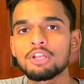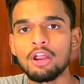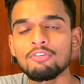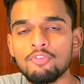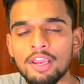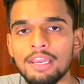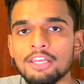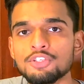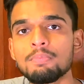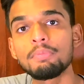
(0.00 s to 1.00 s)
a lot of
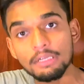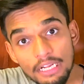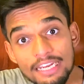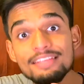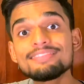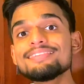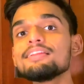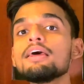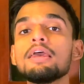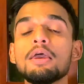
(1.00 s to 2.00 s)
regulation, but it is still